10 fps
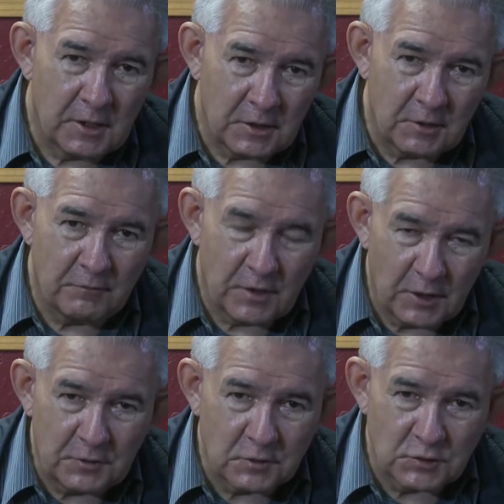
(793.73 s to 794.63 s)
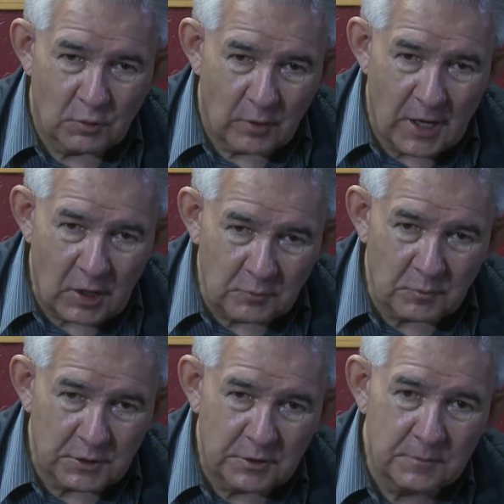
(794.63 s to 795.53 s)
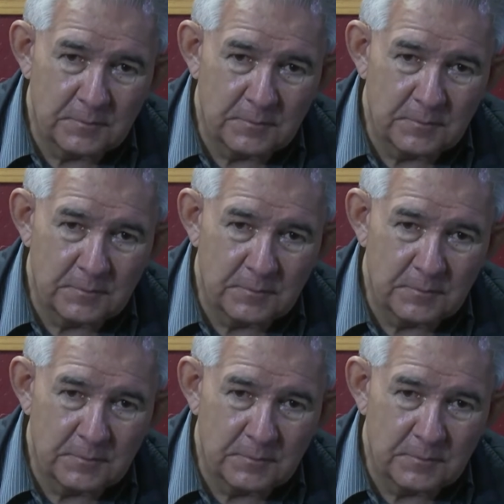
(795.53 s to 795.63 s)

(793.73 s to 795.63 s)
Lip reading: I love others around me.